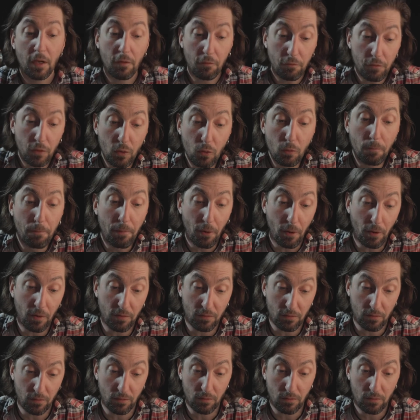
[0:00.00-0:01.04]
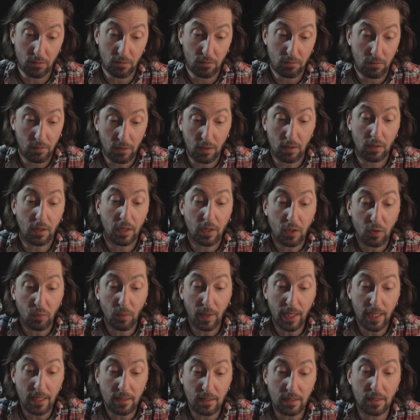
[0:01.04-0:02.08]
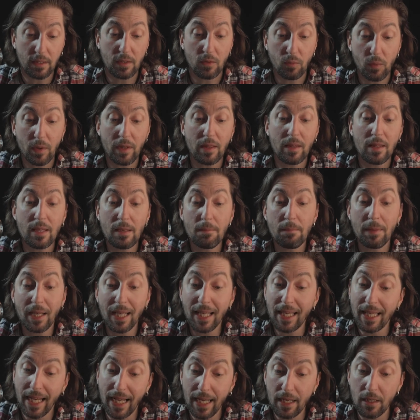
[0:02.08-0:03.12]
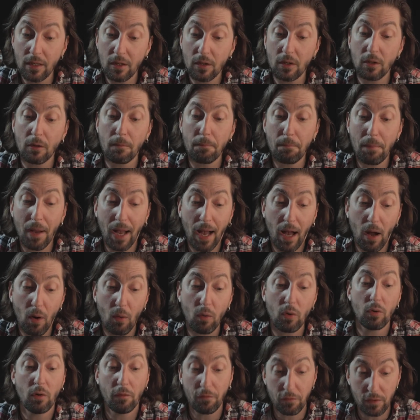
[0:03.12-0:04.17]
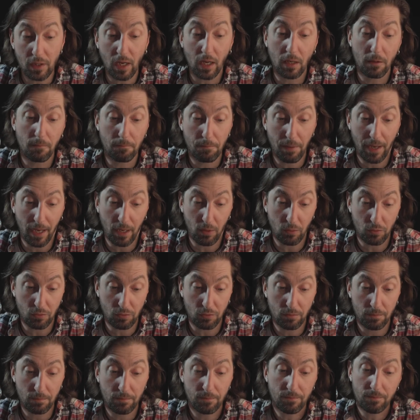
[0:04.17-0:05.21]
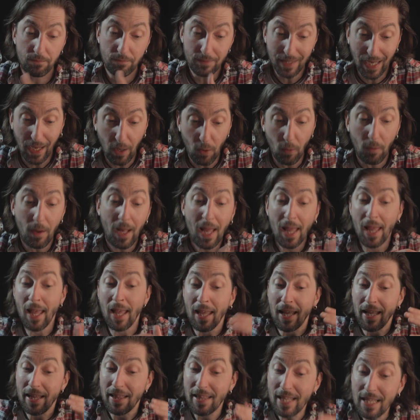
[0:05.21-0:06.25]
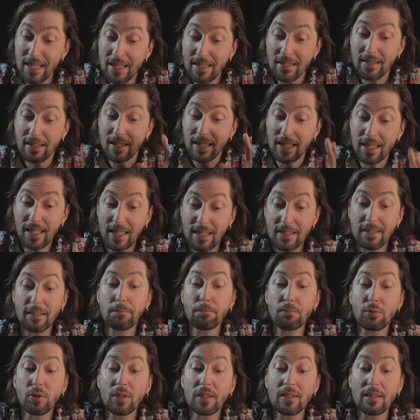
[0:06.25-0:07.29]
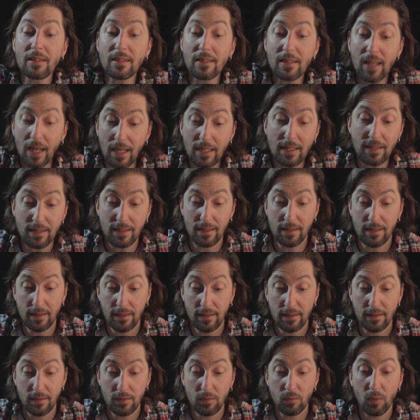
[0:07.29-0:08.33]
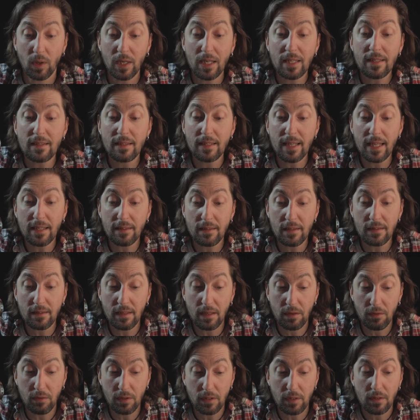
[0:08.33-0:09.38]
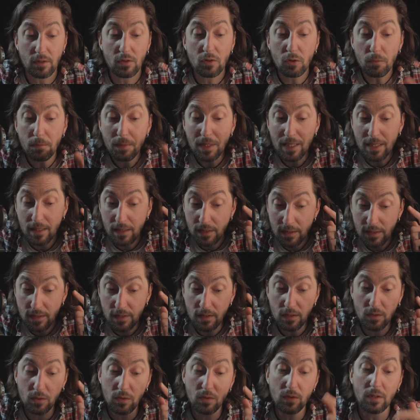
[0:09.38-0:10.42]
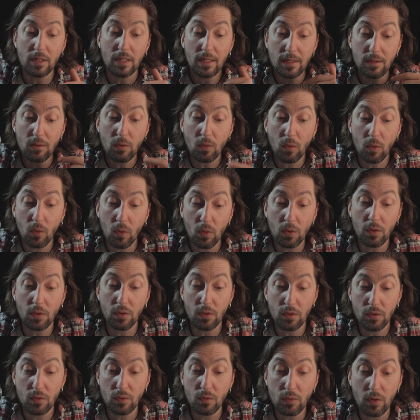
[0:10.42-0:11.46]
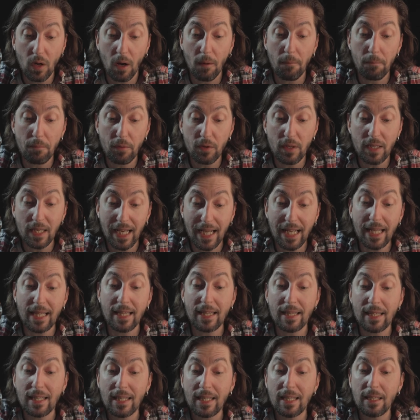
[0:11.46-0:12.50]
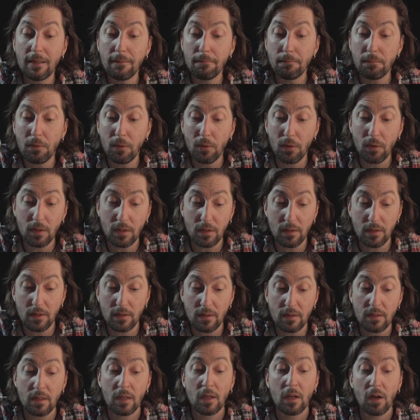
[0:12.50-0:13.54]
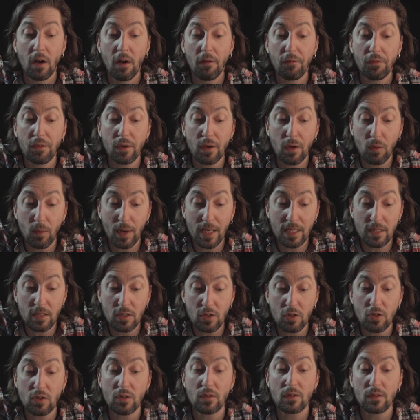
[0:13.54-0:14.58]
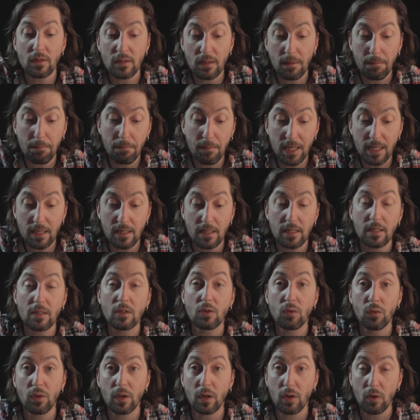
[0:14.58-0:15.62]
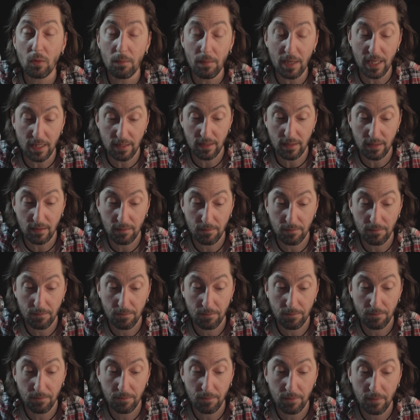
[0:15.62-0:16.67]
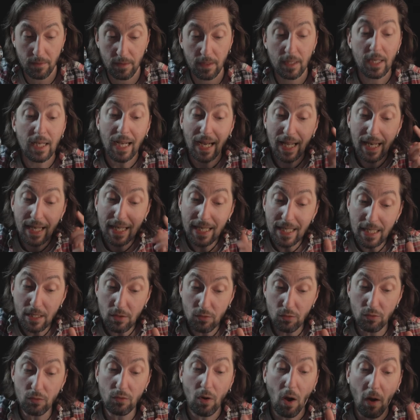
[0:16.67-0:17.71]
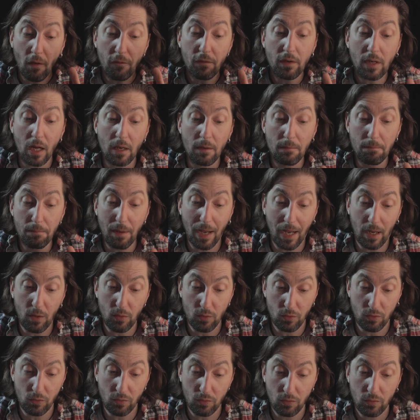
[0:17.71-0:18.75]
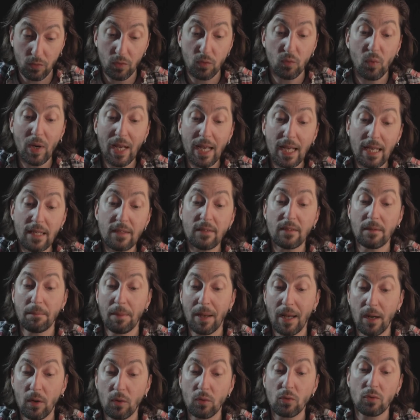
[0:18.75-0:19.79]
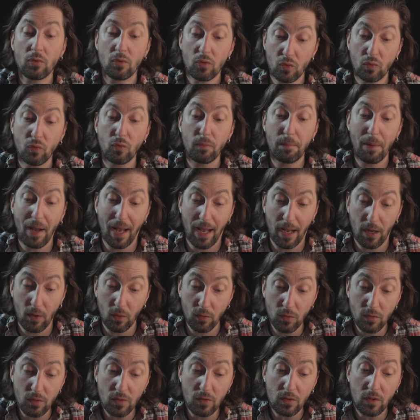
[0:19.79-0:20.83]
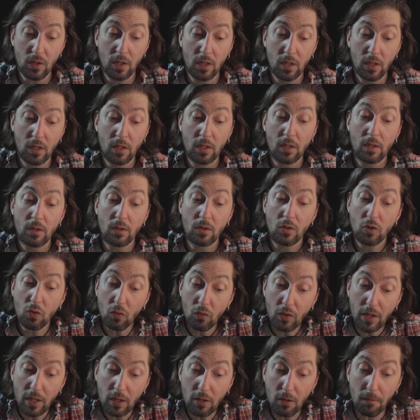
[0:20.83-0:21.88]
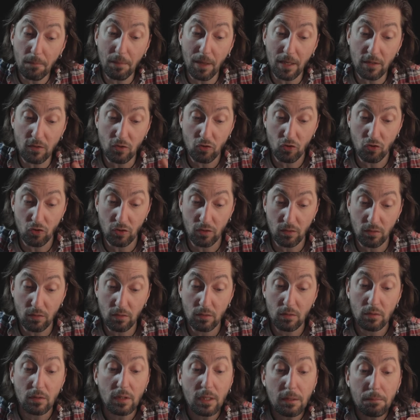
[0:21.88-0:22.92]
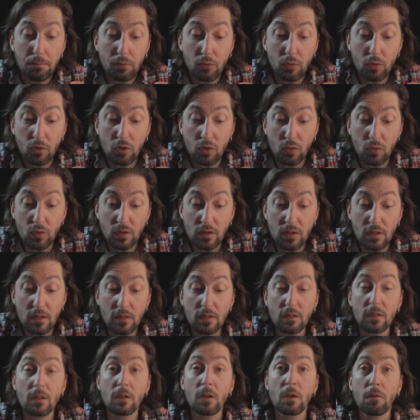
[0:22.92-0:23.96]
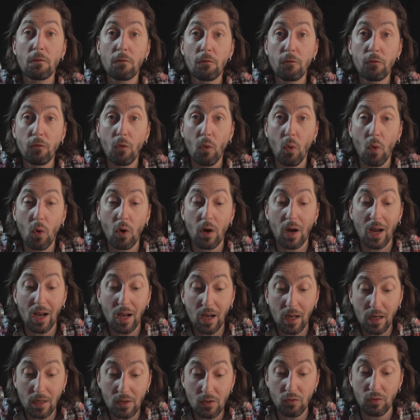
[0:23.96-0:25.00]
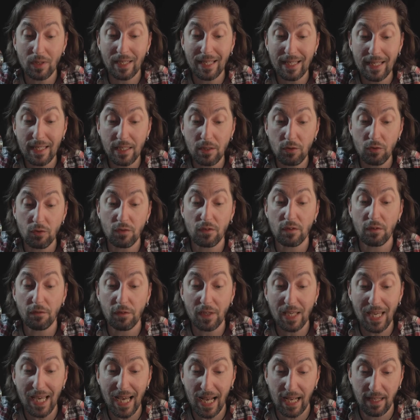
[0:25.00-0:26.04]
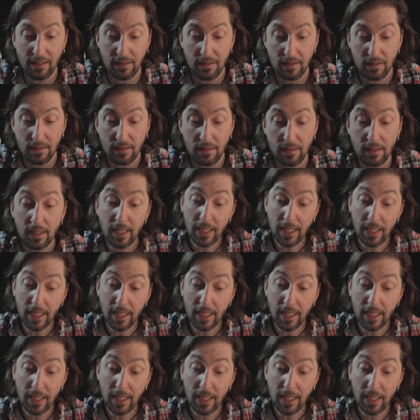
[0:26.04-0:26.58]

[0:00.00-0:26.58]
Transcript: Few persons are acquainted with the mechanical power of gunpowder. Now, this is precisely what is necessary to be understood in order to comprehend the importance of the question submitted to the committee. A liter of gunpowder weighs about 2 pounds. During combustion, it produces 400 liters of gas.